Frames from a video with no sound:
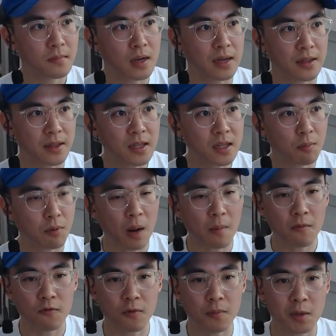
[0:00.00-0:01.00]
I think the
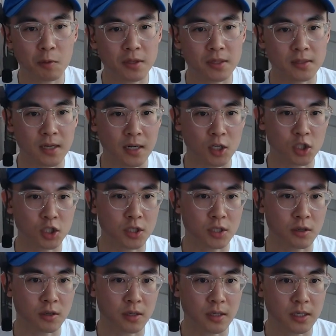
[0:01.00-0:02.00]
problem for me with design
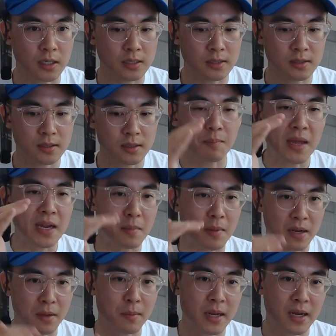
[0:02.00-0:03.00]
engineering is
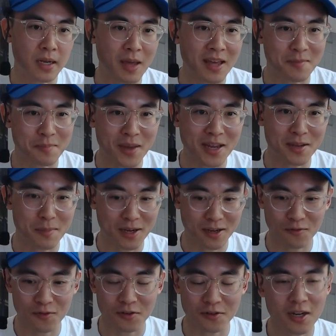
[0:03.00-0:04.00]
many
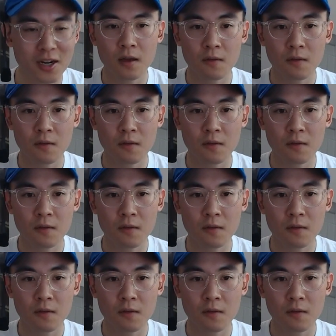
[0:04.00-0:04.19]
fold.